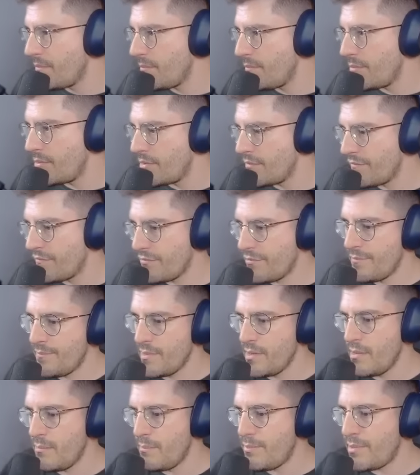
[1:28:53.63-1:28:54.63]
Beautiful.
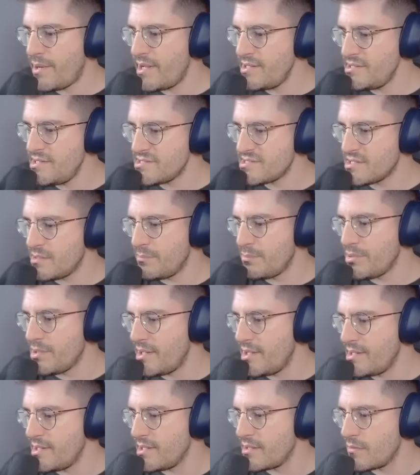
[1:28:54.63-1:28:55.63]
Pint is
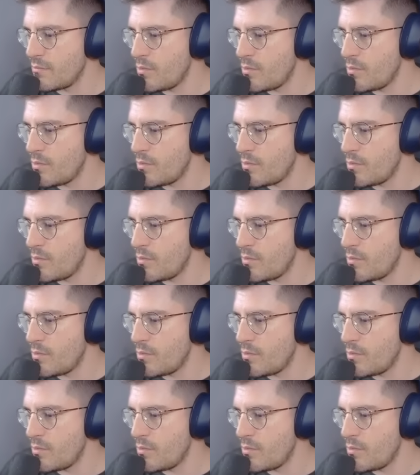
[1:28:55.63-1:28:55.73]
complaining.